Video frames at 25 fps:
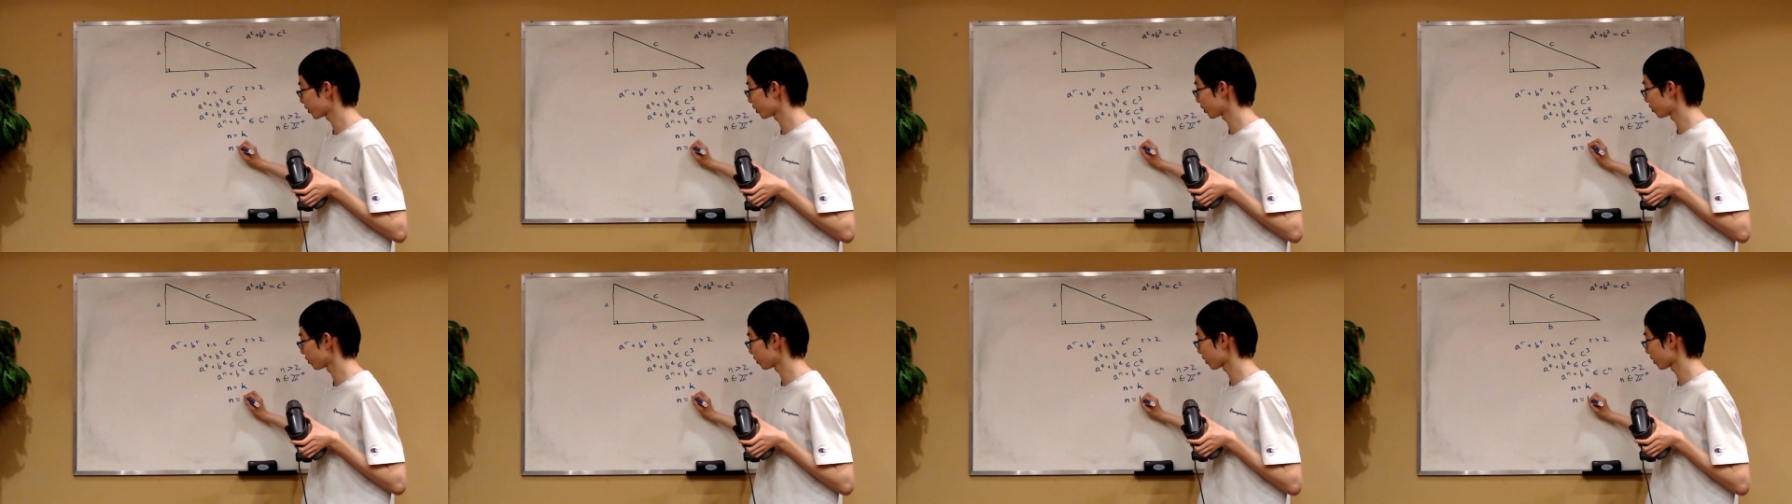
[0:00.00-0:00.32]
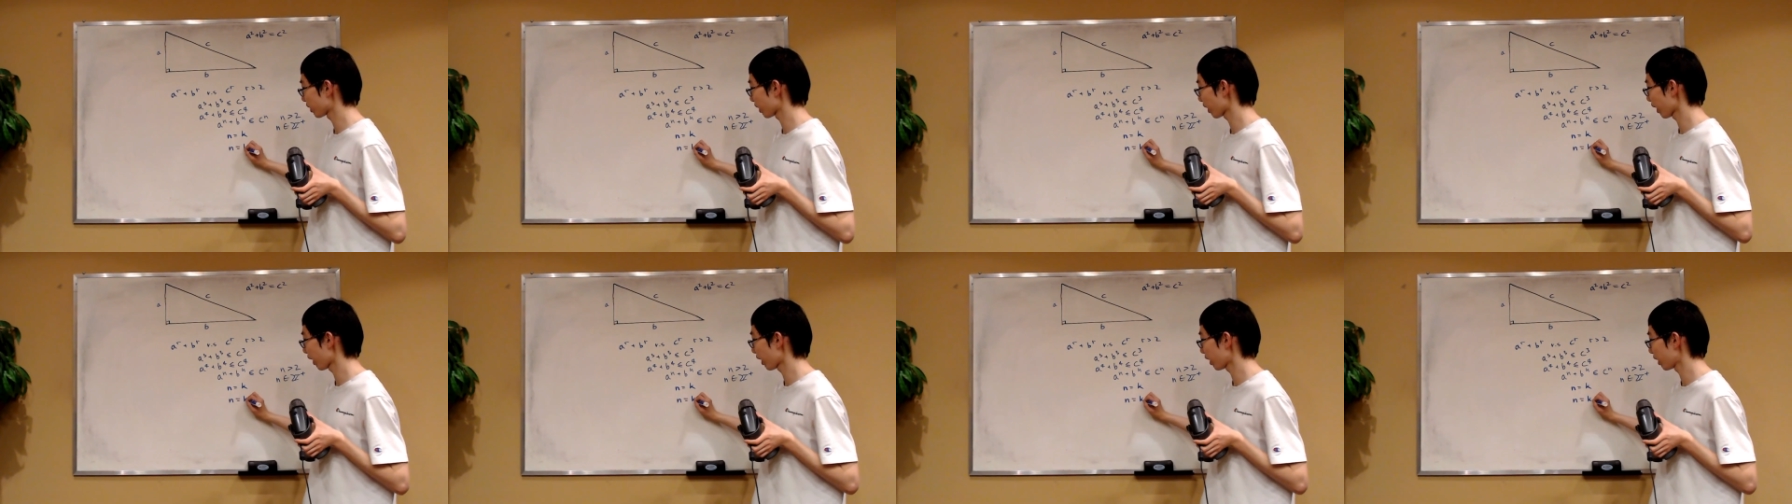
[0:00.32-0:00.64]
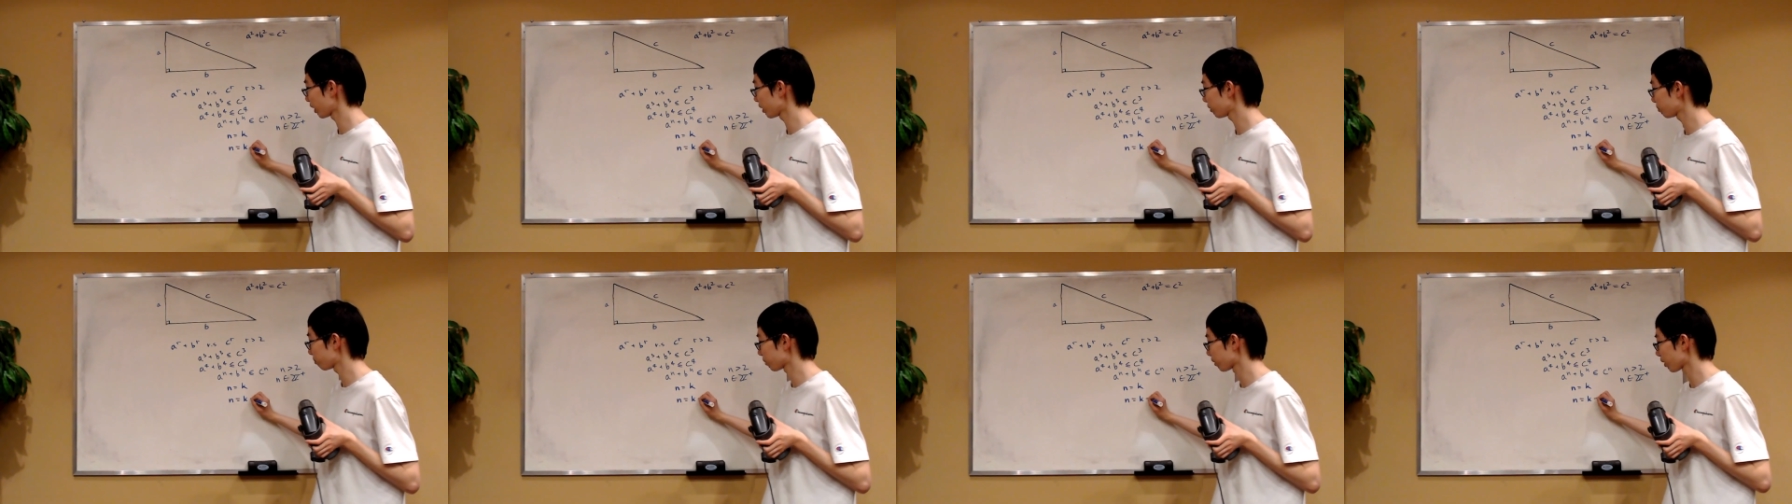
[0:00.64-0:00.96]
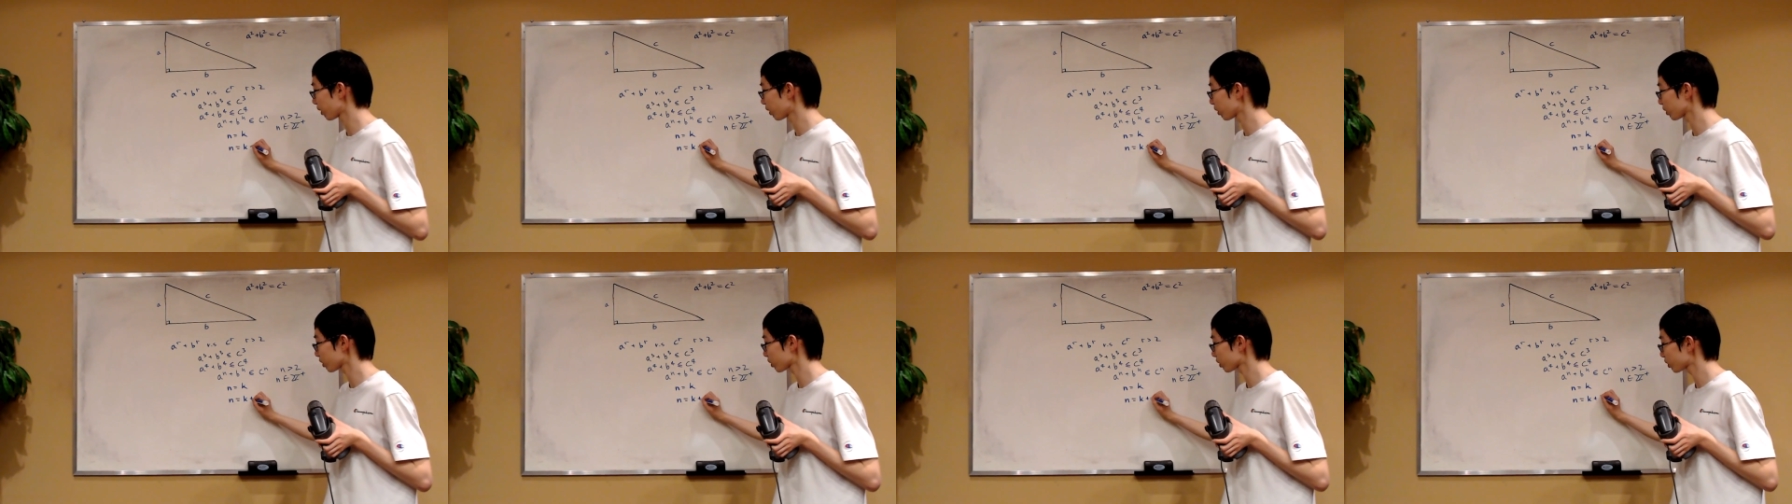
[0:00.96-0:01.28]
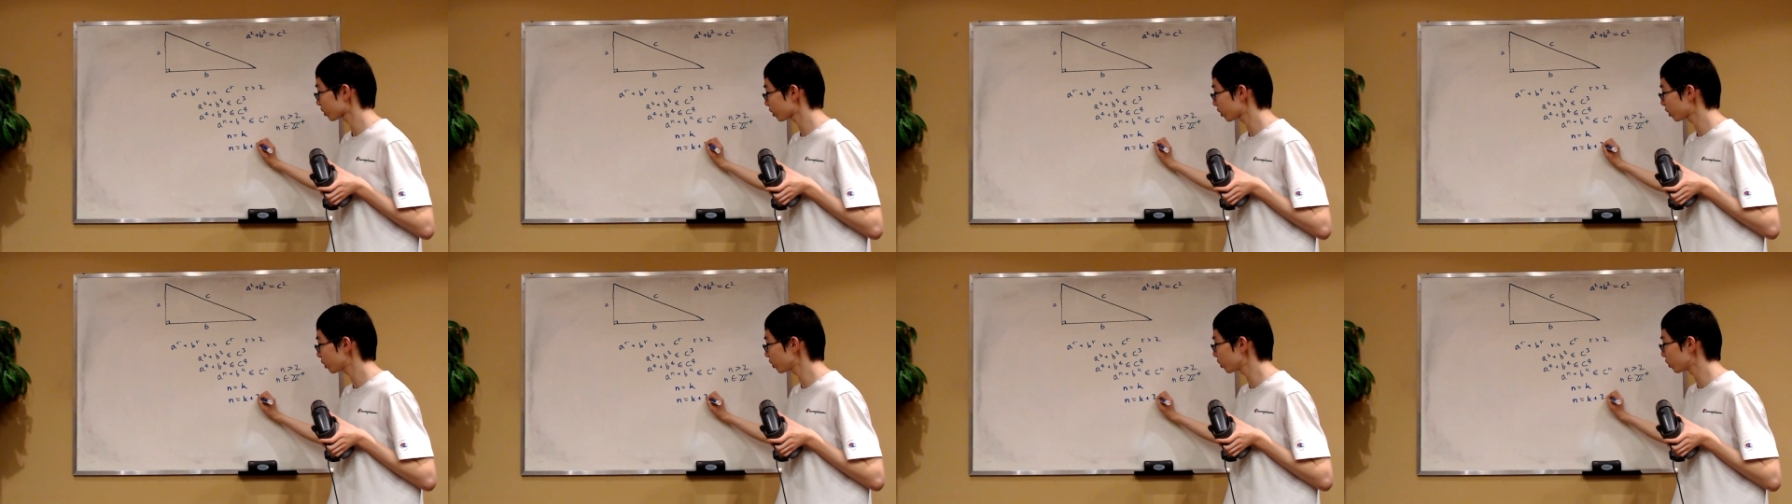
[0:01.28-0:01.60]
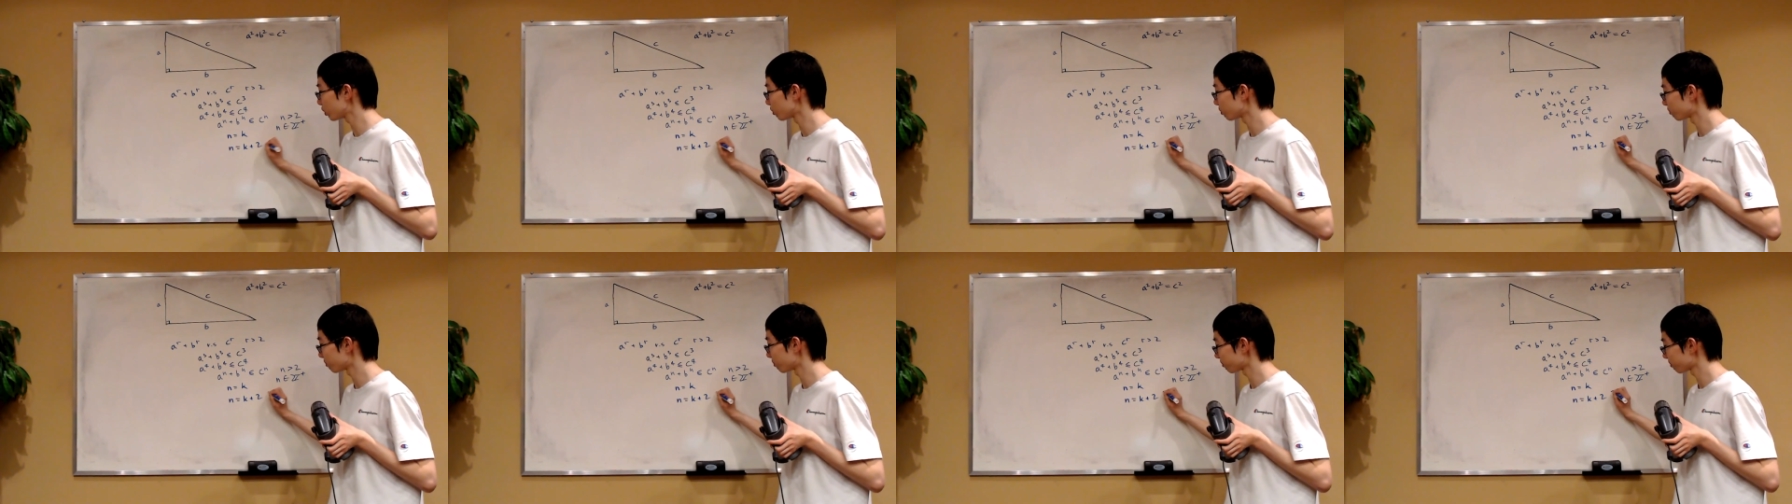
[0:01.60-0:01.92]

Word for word: to k plus two?